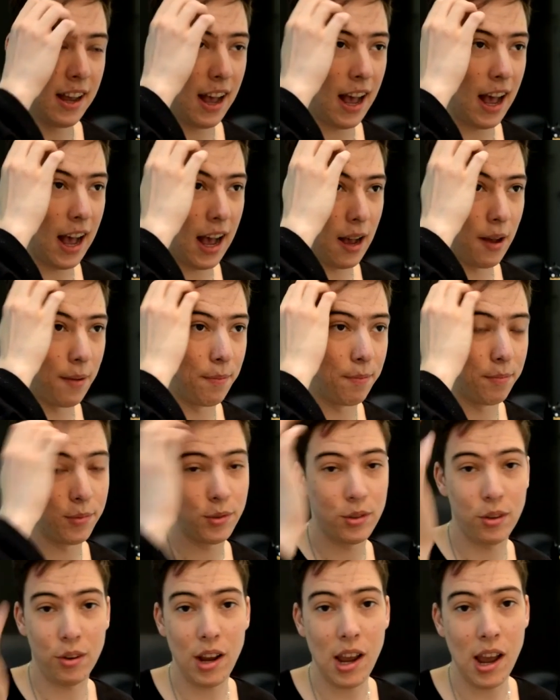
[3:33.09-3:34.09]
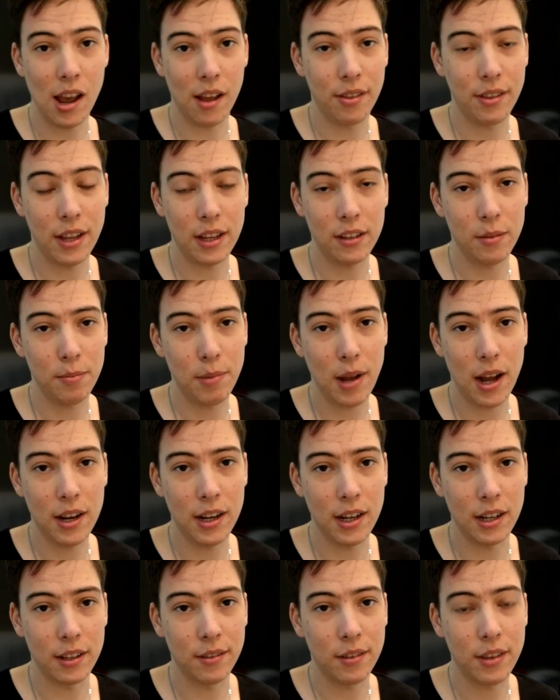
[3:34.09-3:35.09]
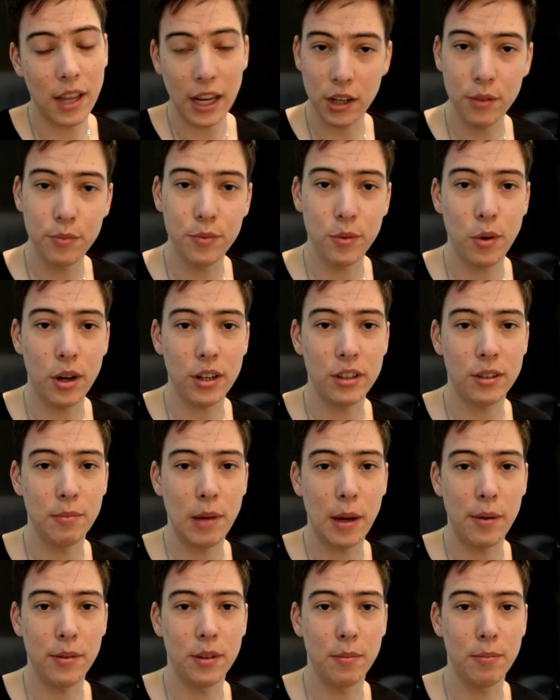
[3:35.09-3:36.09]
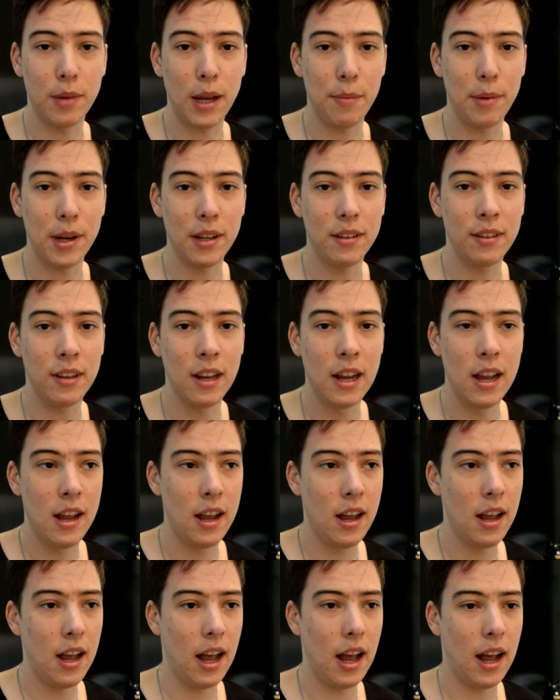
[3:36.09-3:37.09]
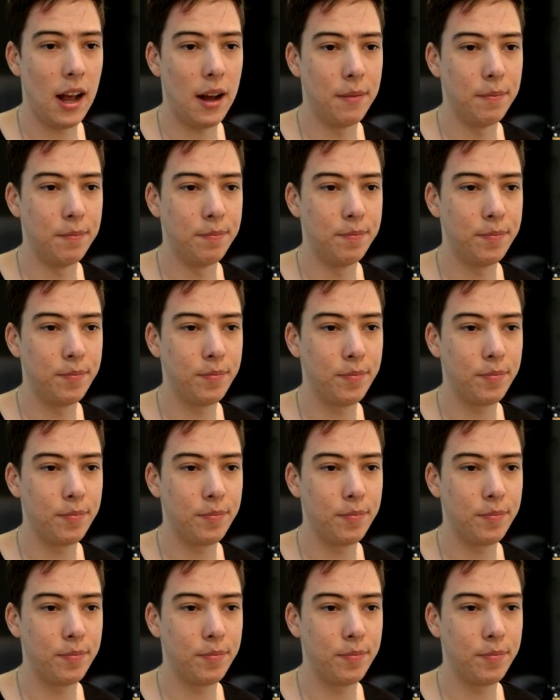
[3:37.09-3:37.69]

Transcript: Um, so yeah, that's about it. Thank you for watching Babies and Babettes. Um,